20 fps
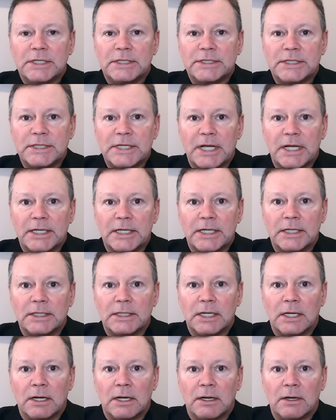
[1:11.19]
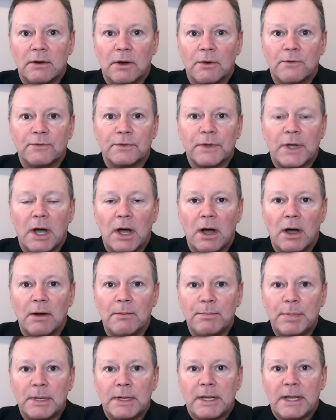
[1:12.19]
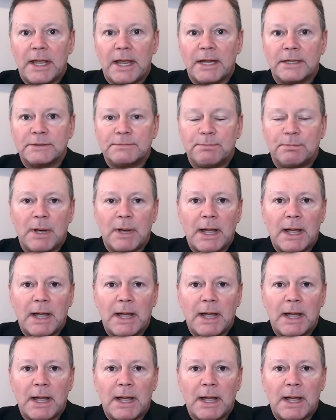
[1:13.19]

to get it over the hump and